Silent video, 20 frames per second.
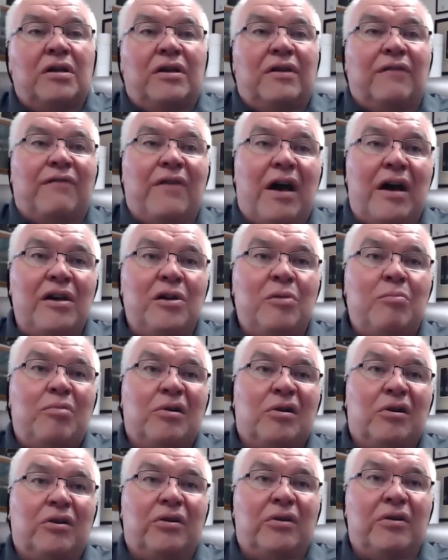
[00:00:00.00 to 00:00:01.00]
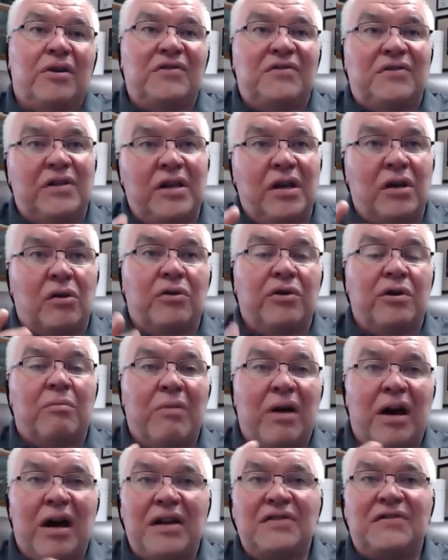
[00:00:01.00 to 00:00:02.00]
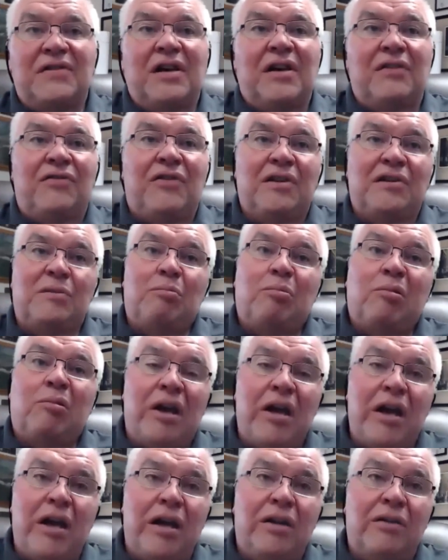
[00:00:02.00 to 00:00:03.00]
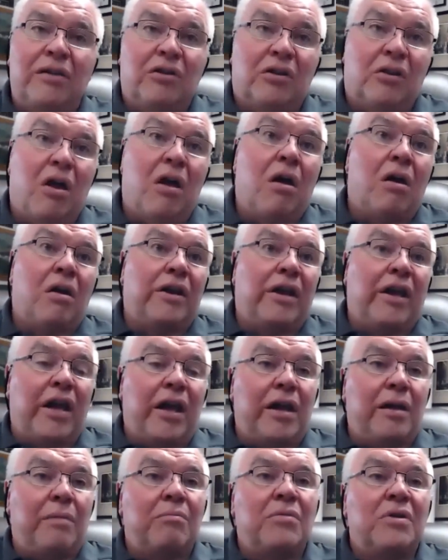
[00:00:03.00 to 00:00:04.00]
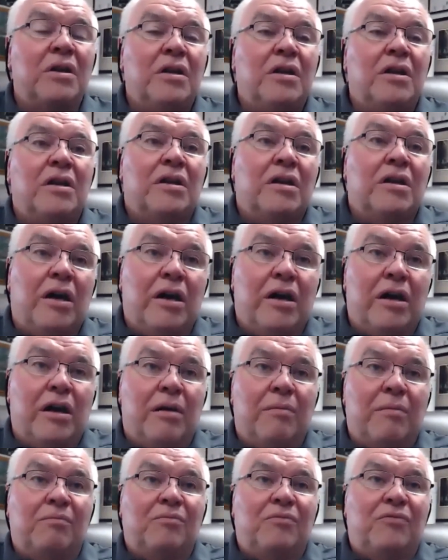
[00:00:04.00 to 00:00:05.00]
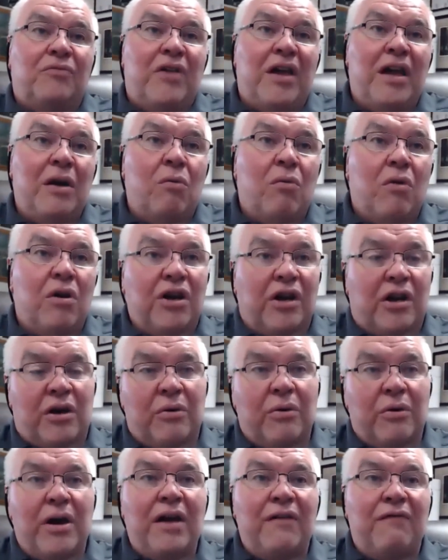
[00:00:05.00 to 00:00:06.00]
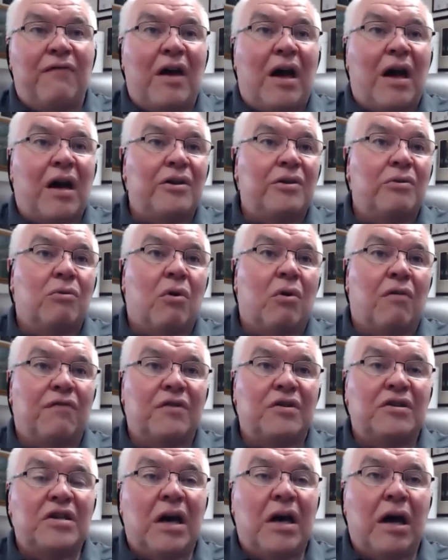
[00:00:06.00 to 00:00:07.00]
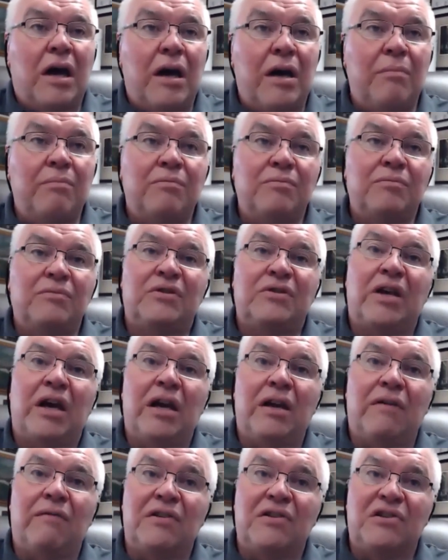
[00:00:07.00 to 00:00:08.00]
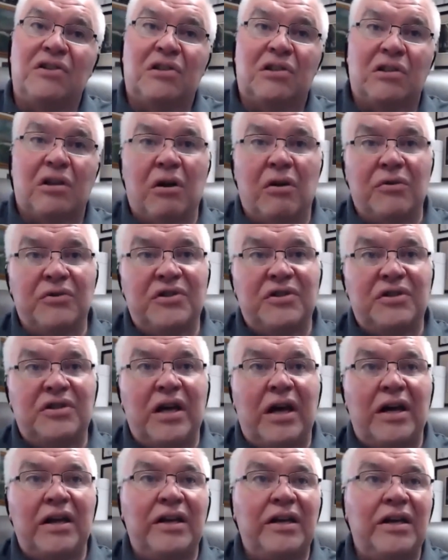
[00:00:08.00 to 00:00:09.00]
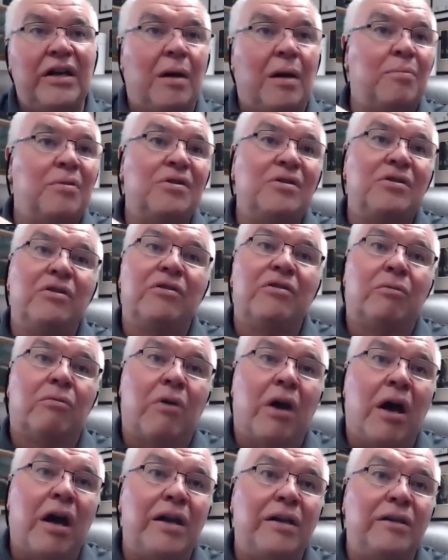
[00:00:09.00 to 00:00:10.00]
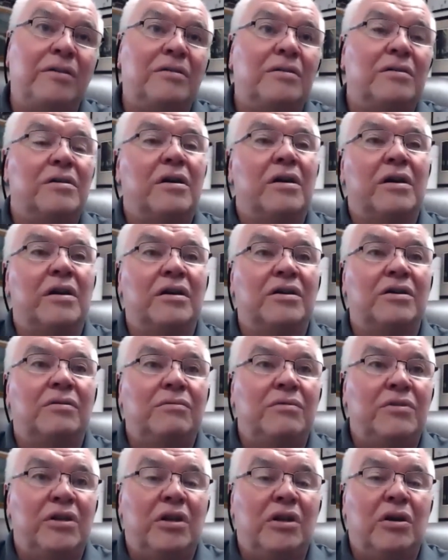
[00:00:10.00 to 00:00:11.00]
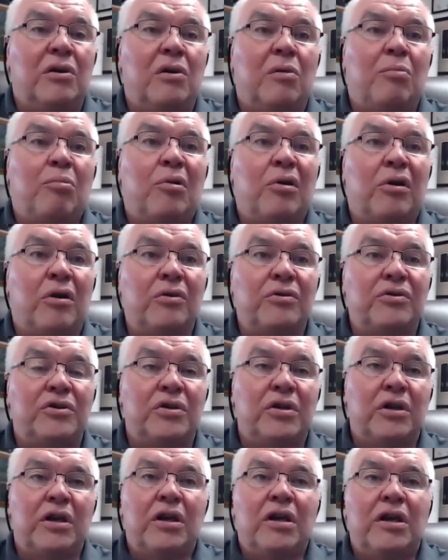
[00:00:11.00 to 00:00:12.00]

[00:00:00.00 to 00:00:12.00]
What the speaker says: The value builder is the owner mindset that's playing the long game. They want to create value over time. It's kind of a slow, steady, up and to the right, approach.